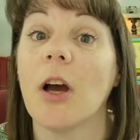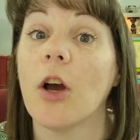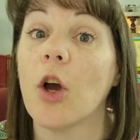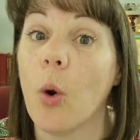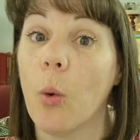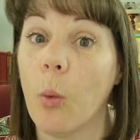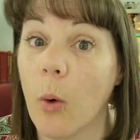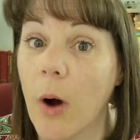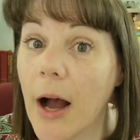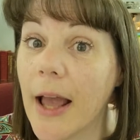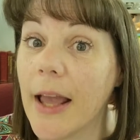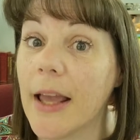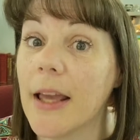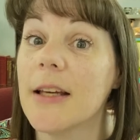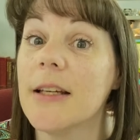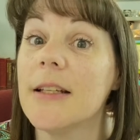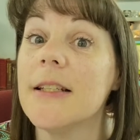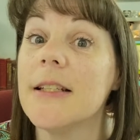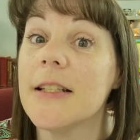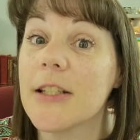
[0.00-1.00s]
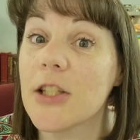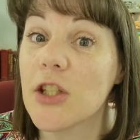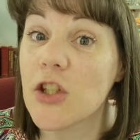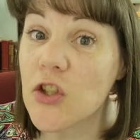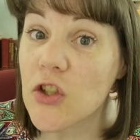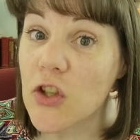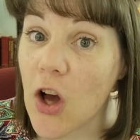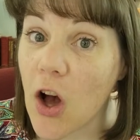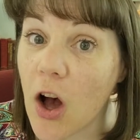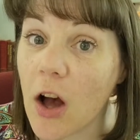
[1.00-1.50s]
quiet,
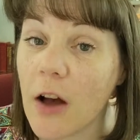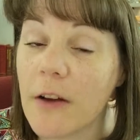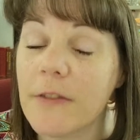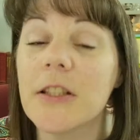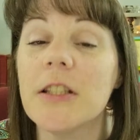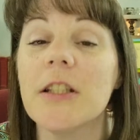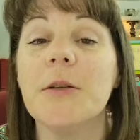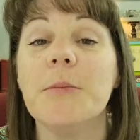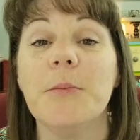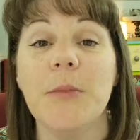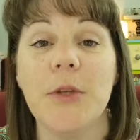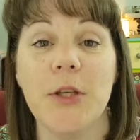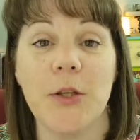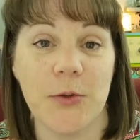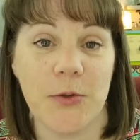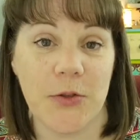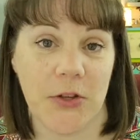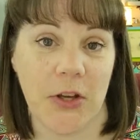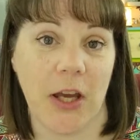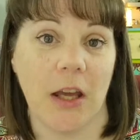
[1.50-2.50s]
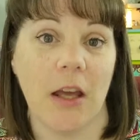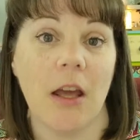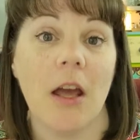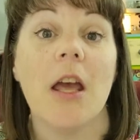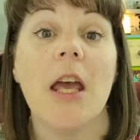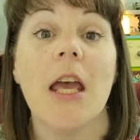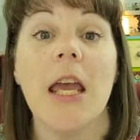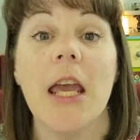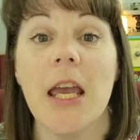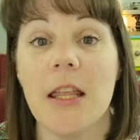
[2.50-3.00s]
soft music
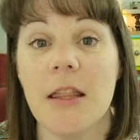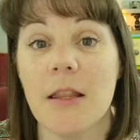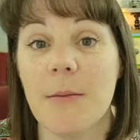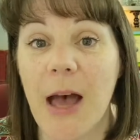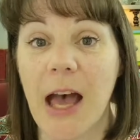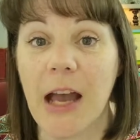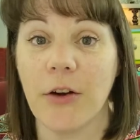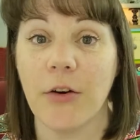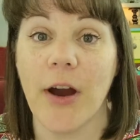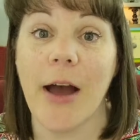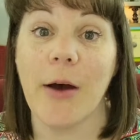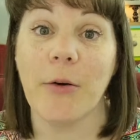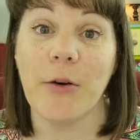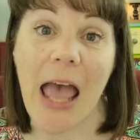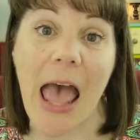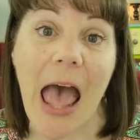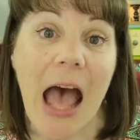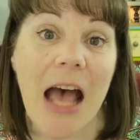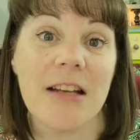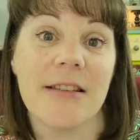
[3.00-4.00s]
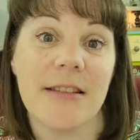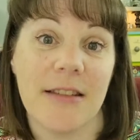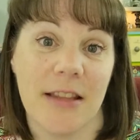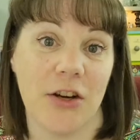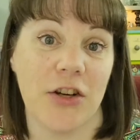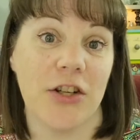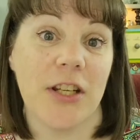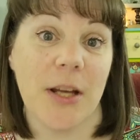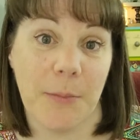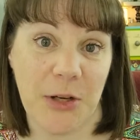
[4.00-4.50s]
in the background as
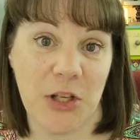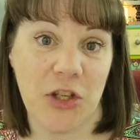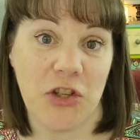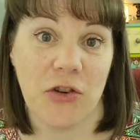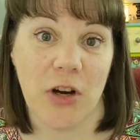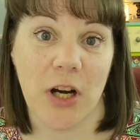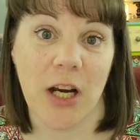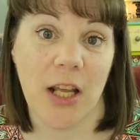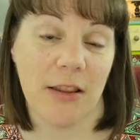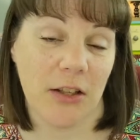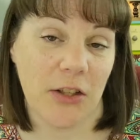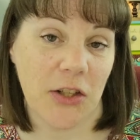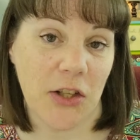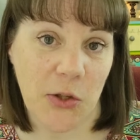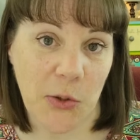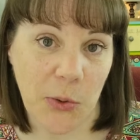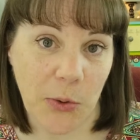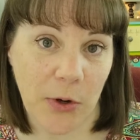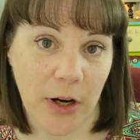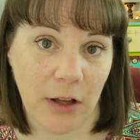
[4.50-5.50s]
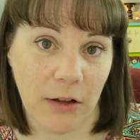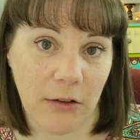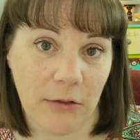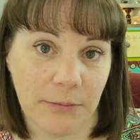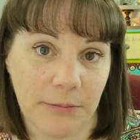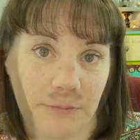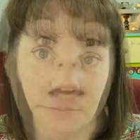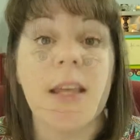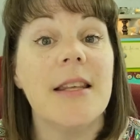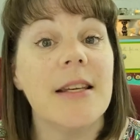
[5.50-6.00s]
they're demonstrating the tutorial.
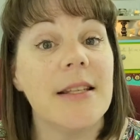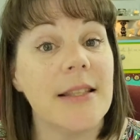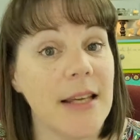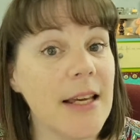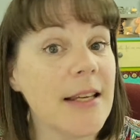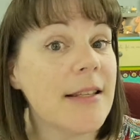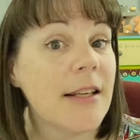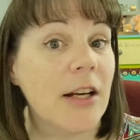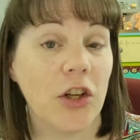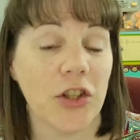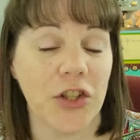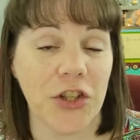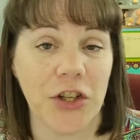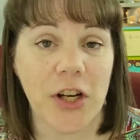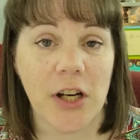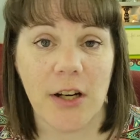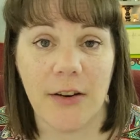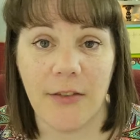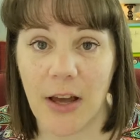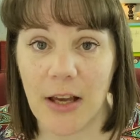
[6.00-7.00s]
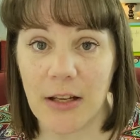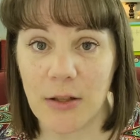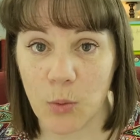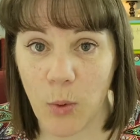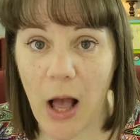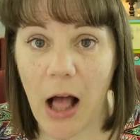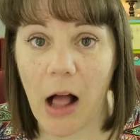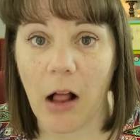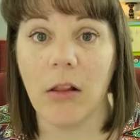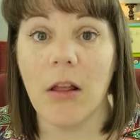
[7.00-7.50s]
This is an alternative as
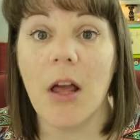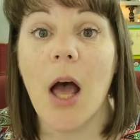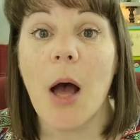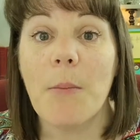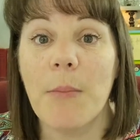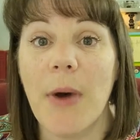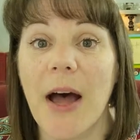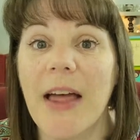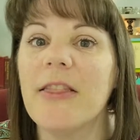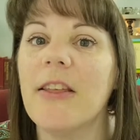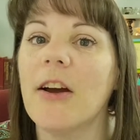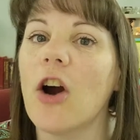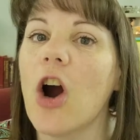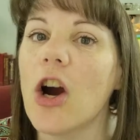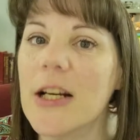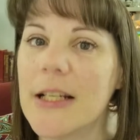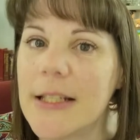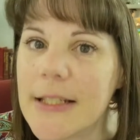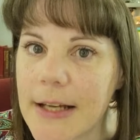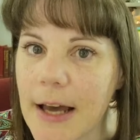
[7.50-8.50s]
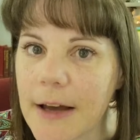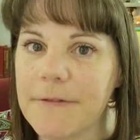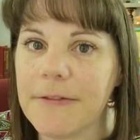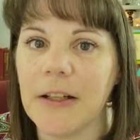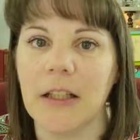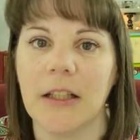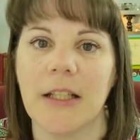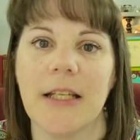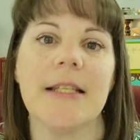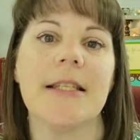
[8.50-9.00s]
well, but there are
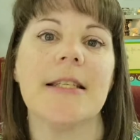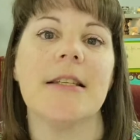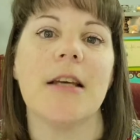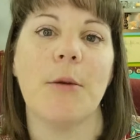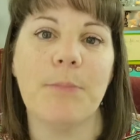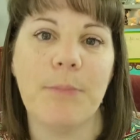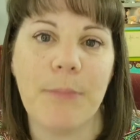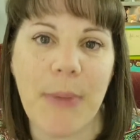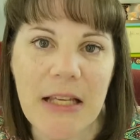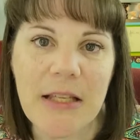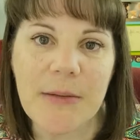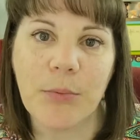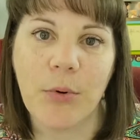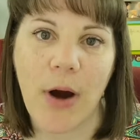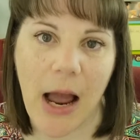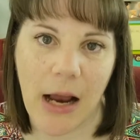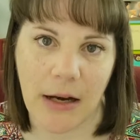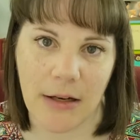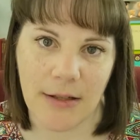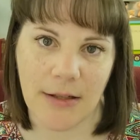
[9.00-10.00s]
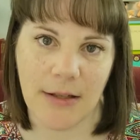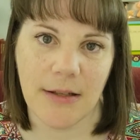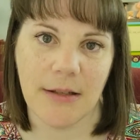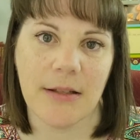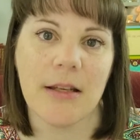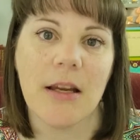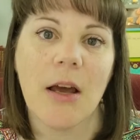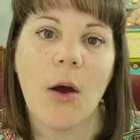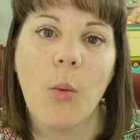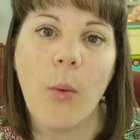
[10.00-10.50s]
definitely some best
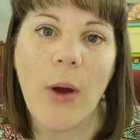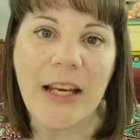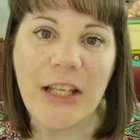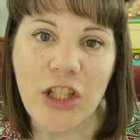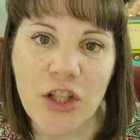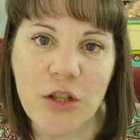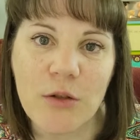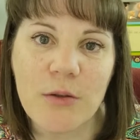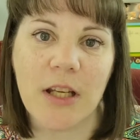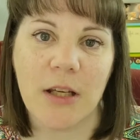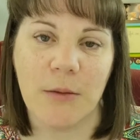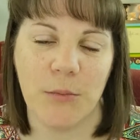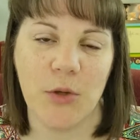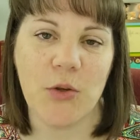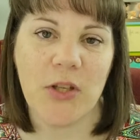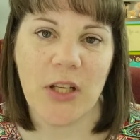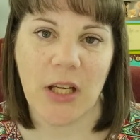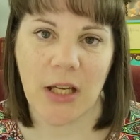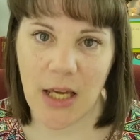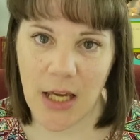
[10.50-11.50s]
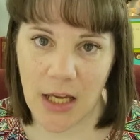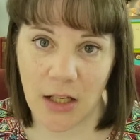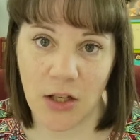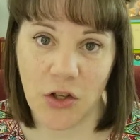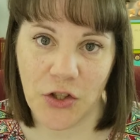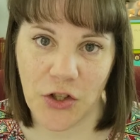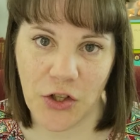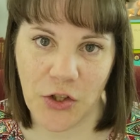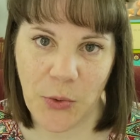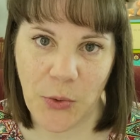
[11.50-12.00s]
practices when using music in your
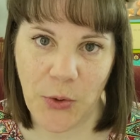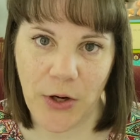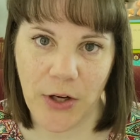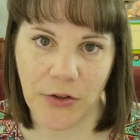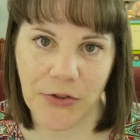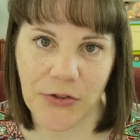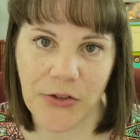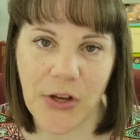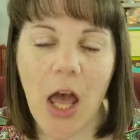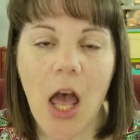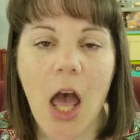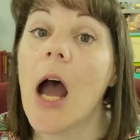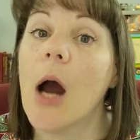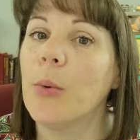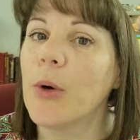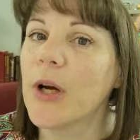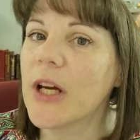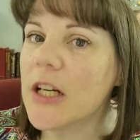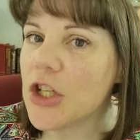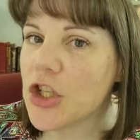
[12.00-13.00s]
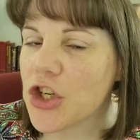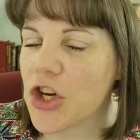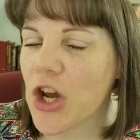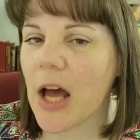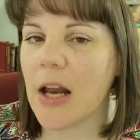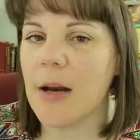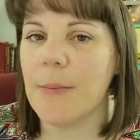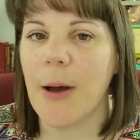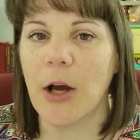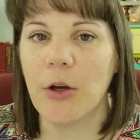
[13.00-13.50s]
tutorials. And we're going to chat
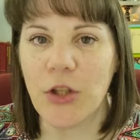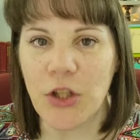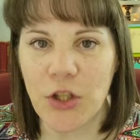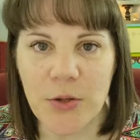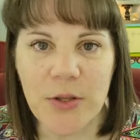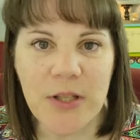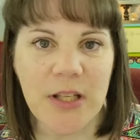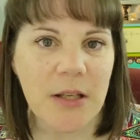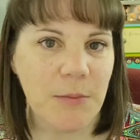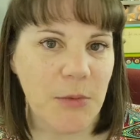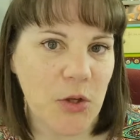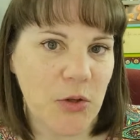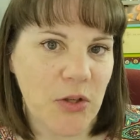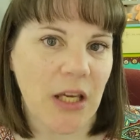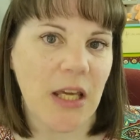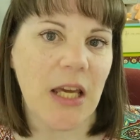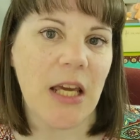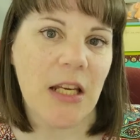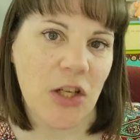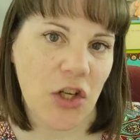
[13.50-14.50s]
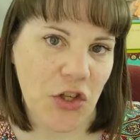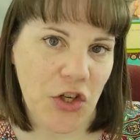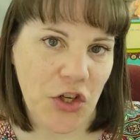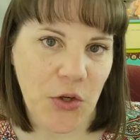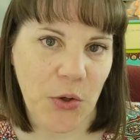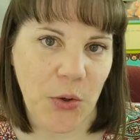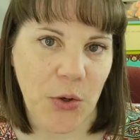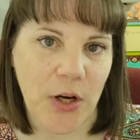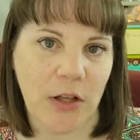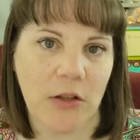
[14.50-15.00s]
about using music in your
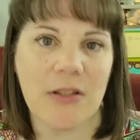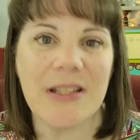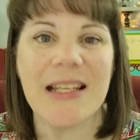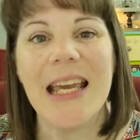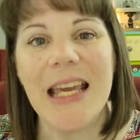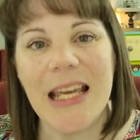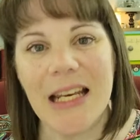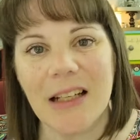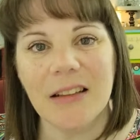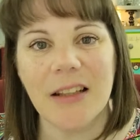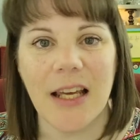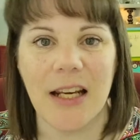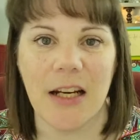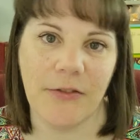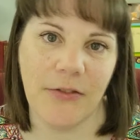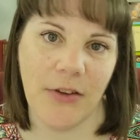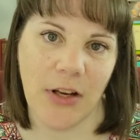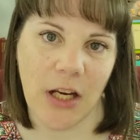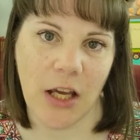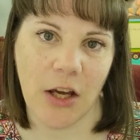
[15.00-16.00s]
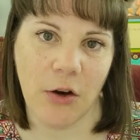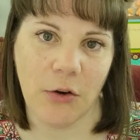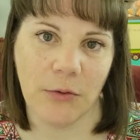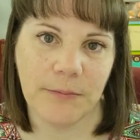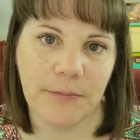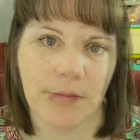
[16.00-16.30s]
tutorials in a later video.